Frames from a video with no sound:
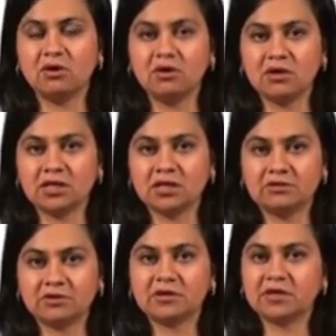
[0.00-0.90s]
or a
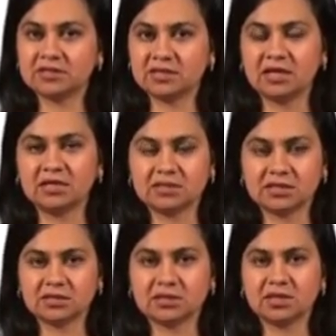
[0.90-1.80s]
literary critic's
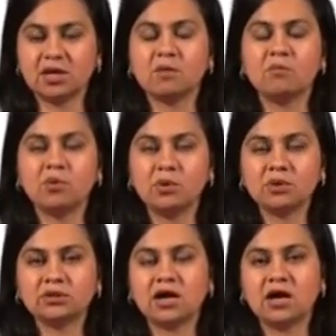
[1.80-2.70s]
analysis,
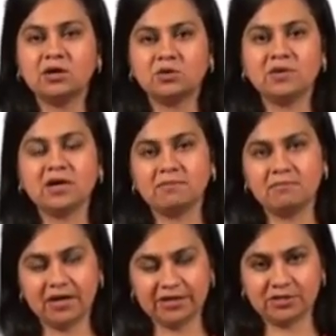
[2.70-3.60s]
both are to be
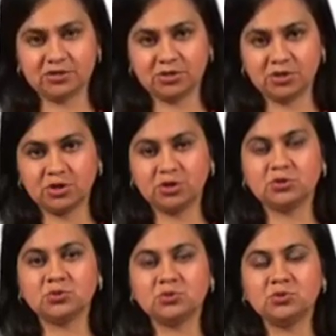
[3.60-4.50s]
combined
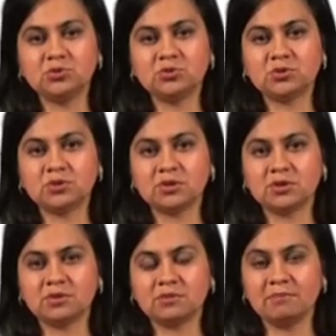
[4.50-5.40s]
to
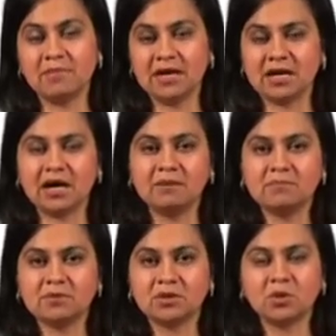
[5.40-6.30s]
make
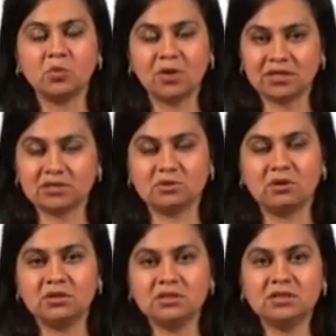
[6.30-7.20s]
up what is
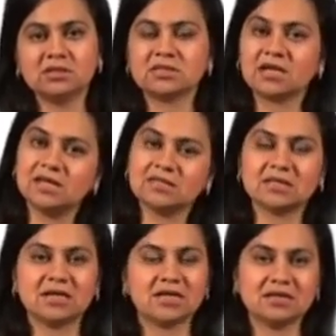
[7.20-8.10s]
called
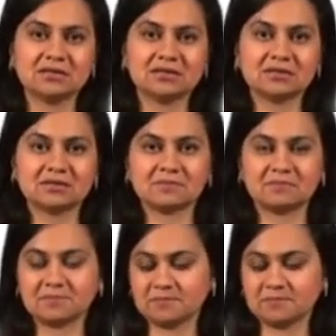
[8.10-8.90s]
stylistic analysis.